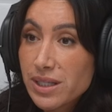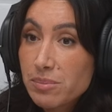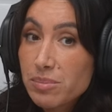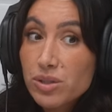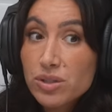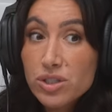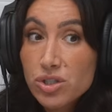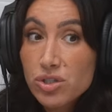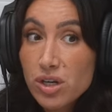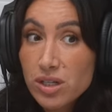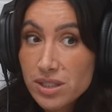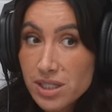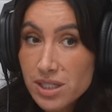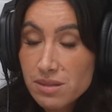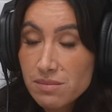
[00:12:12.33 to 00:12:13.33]
like build a
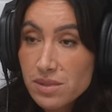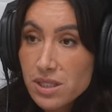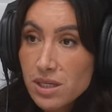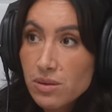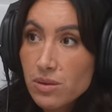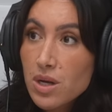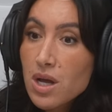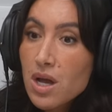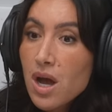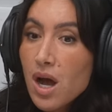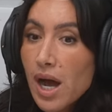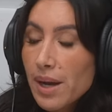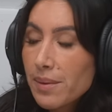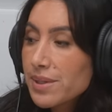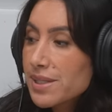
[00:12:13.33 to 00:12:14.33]
strong team. Yeah. So
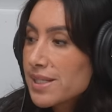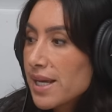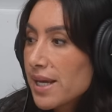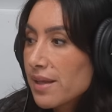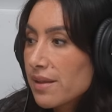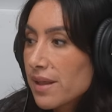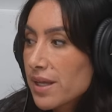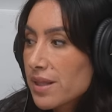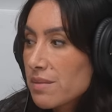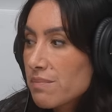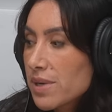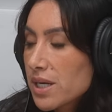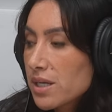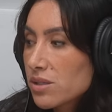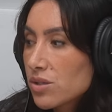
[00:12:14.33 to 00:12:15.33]
I would say like the
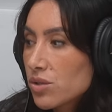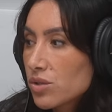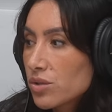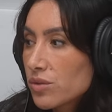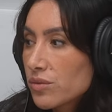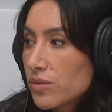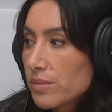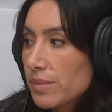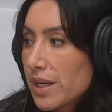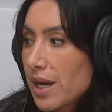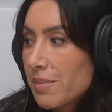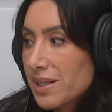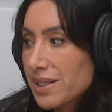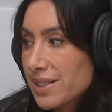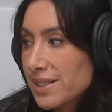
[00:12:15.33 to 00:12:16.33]
biggest hurdle for me,
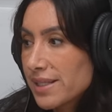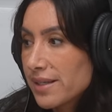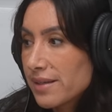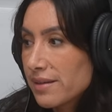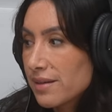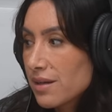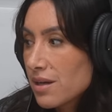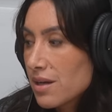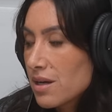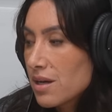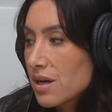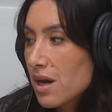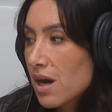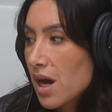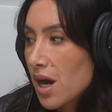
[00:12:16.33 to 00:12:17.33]
I mean, listen,
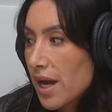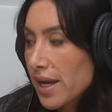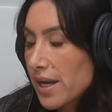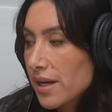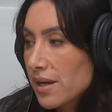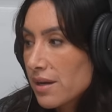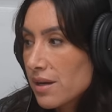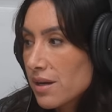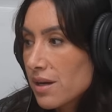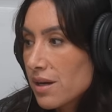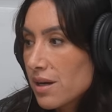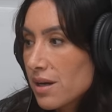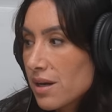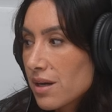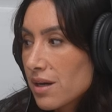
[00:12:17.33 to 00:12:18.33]
I
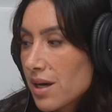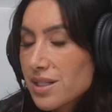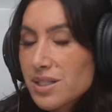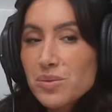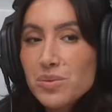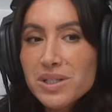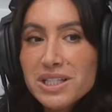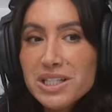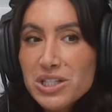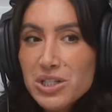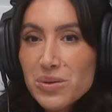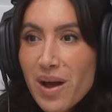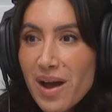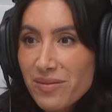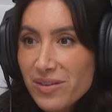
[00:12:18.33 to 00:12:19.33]
got to really
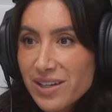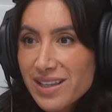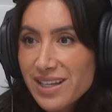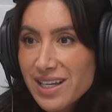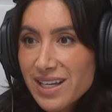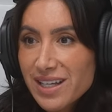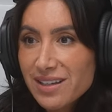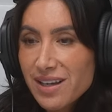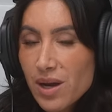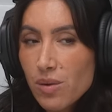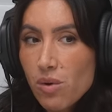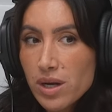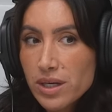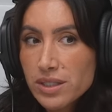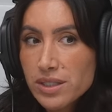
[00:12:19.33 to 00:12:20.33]
do everything that I
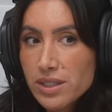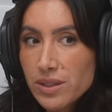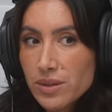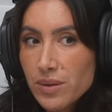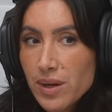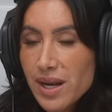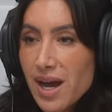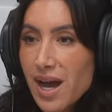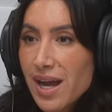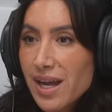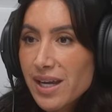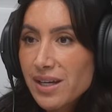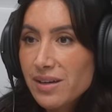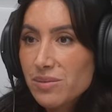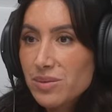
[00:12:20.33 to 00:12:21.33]
wanted to. And
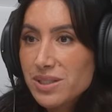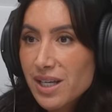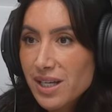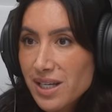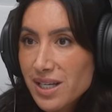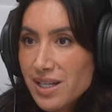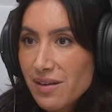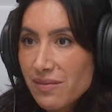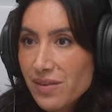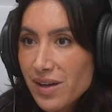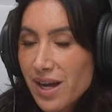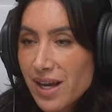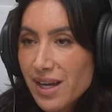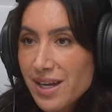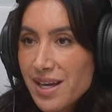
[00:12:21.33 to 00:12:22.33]
I was lucky enough
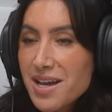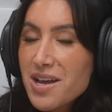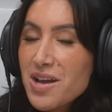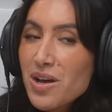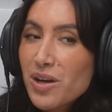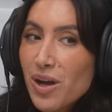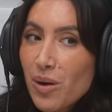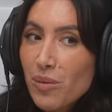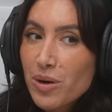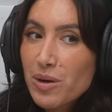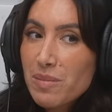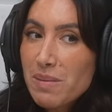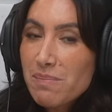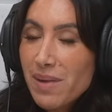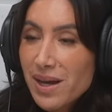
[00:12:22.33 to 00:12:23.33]
that I got one
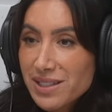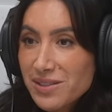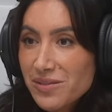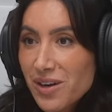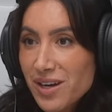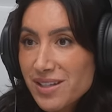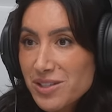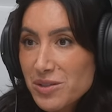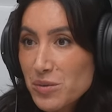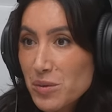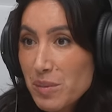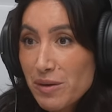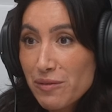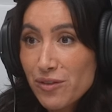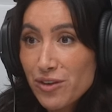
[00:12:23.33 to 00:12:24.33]
of my best friends. She's one
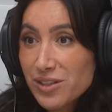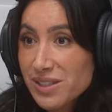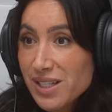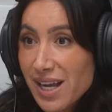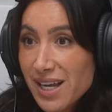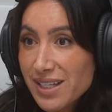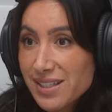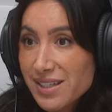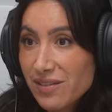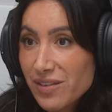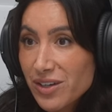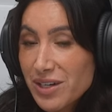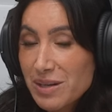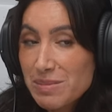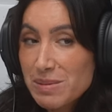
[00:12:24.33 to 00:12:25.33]
of my first clients ever.
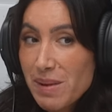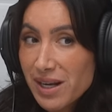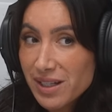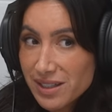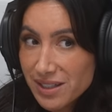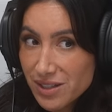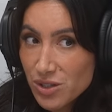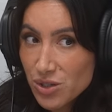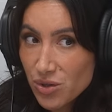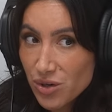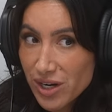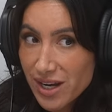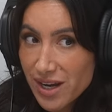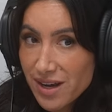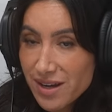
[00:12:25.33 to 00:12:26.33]
Her name's Michaeline
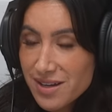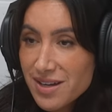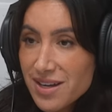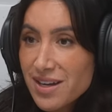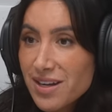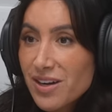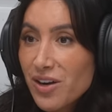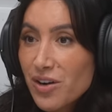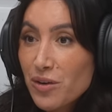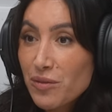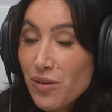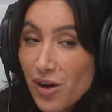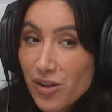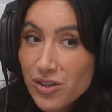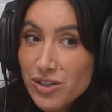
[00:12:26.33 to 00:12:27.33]
DeJoria. Mm-hmm. Her
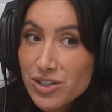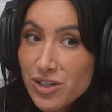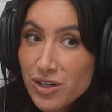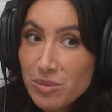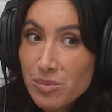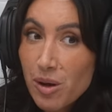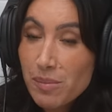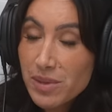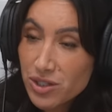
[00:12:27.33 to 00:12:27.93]
father started Paul